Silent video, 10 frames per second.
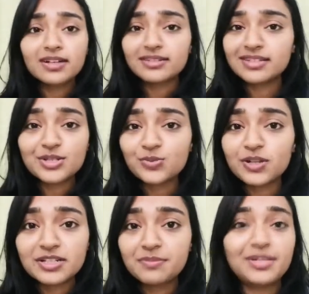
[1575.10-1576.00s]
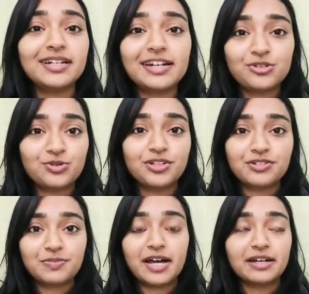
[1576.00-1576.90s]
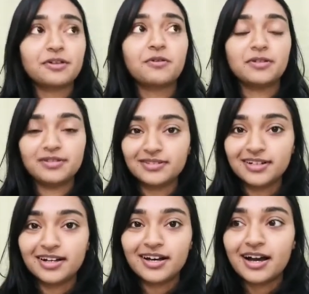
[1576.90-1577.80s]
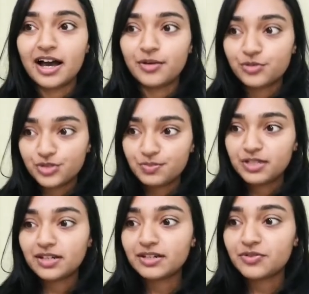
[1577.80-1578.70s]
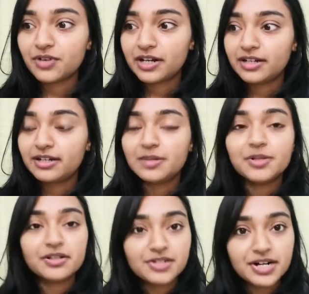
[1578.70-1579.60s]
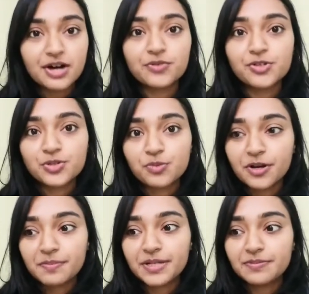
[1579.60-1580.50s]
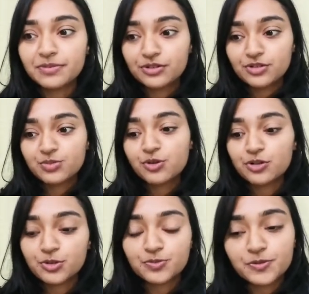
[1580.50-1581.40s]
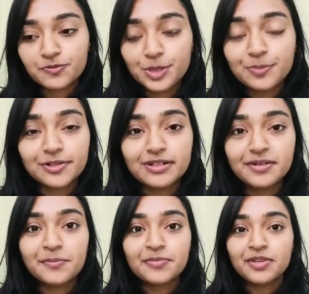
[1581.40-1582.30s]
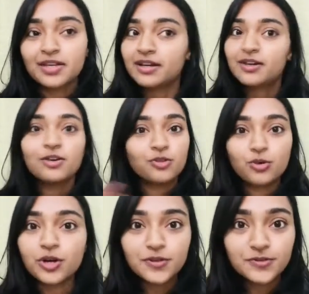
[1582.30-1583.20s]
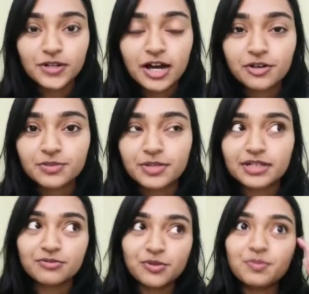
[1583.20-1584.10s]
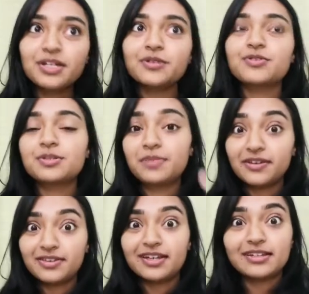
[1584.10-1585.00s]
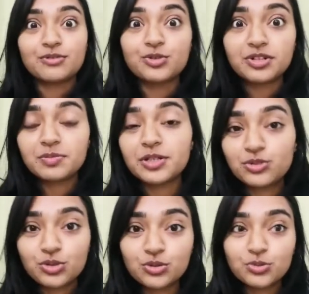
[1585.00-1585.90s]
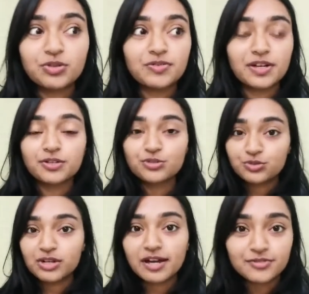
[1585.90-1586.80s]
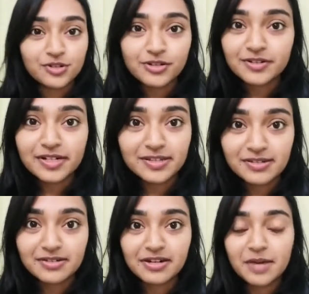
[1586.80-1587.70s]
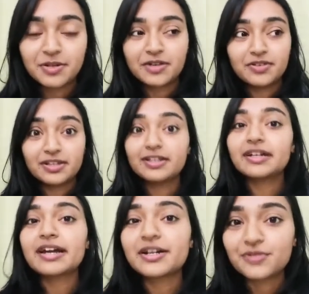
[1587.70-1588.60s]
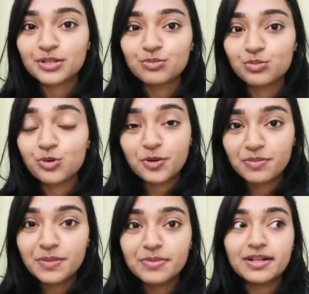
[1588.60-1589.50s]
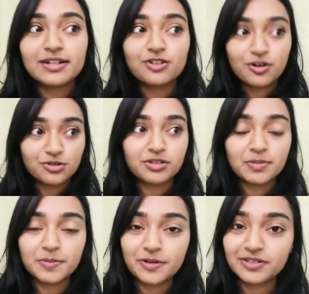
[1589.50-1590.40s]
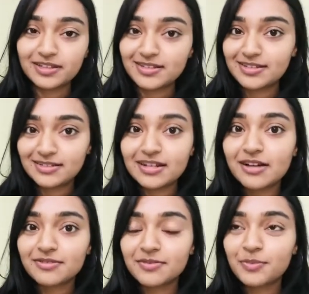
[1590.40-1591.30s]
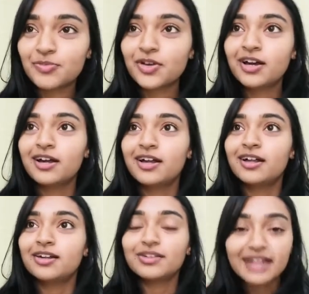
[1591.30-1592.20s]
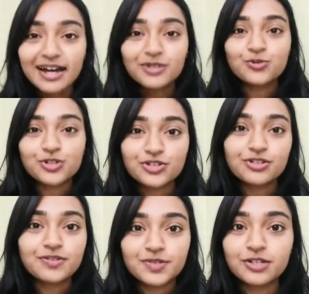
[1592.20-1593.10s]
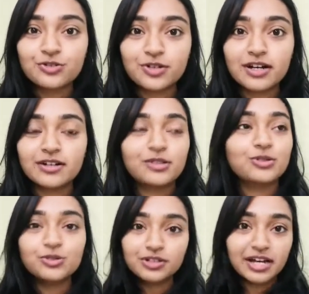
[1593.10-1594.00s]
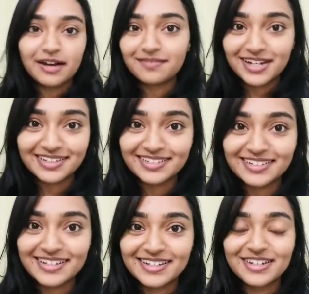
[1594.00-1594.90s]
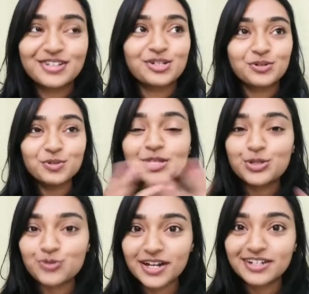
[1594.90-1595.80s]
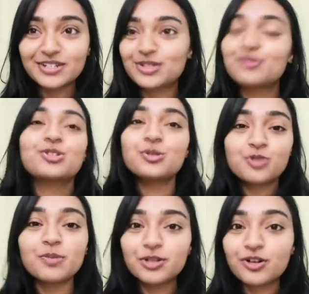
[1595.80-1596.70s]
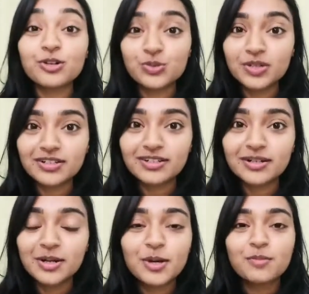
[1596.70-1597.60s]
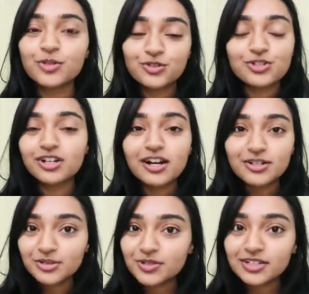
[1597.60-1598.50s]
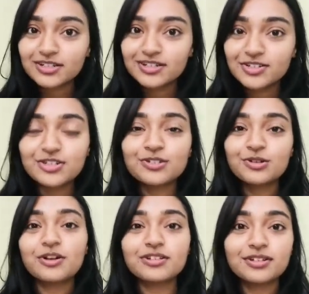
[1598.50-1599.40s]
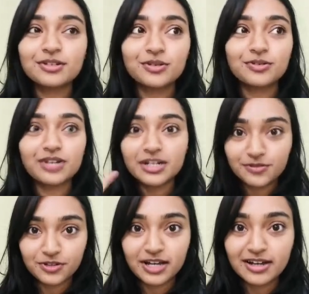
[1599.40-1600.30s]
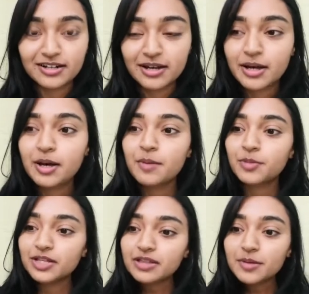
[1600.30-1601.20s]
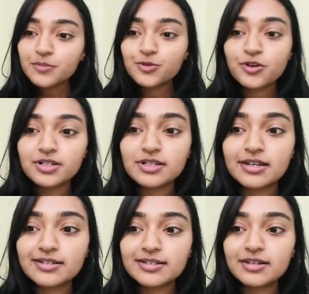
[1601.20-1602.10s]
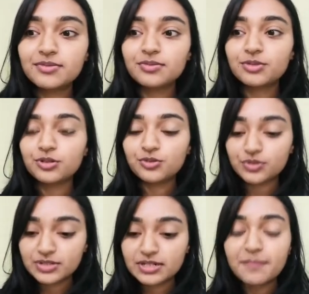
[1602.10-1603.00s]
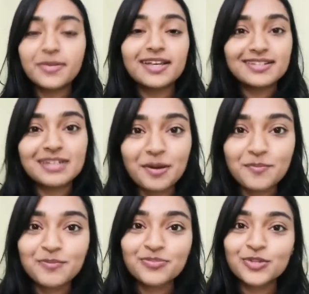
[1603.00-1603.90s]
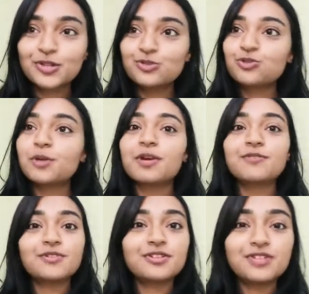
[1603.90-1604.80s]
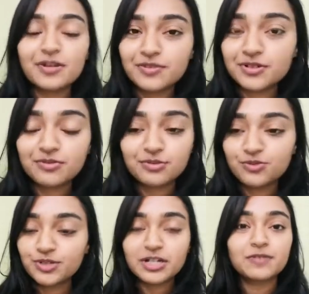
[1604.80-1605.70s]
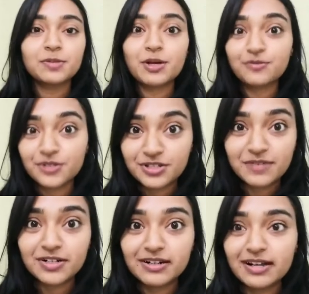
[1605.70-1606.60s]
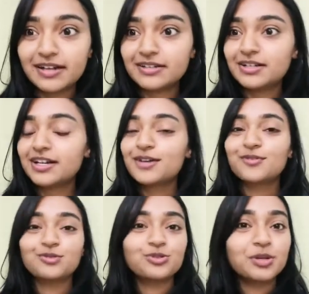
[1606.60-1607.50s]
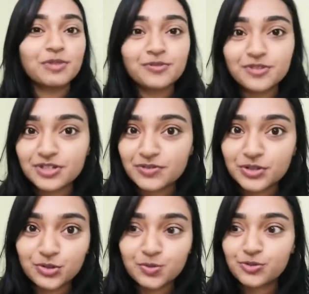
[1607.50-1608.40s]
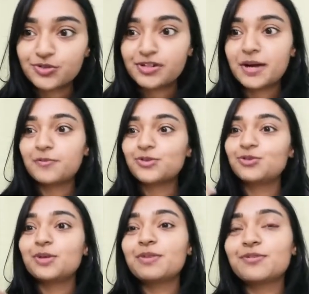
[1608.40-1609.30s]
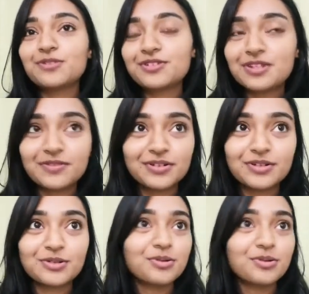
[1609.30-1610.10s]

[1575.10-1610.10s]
This wasn't me like 2 years back at all. I was speaking in a very limited crowd with small groups of people, going full out. But for me, it was a big thing that wouldn't it be so cool if I could do live calls on Instagram and everything, connect with more people and talk to them about this stuff. That version of Sanjula couldn't have done this. She sweating. She'd probably not do it because she can't do it. She's not, ready for that. But in that process, step by step, doing my first ever, working with my first ever client, doing my first ever group program, doing my first ever,